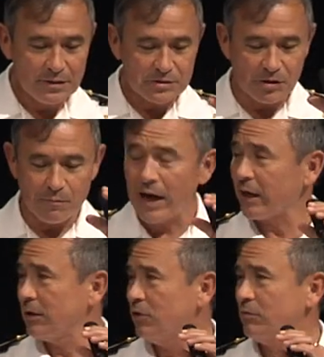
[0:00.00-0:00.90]
So,
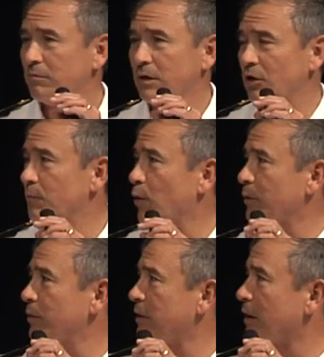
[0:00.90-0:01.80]
Mike, can you, can you
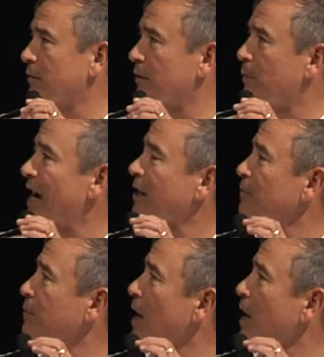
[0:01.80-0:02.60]
bring me the, the backup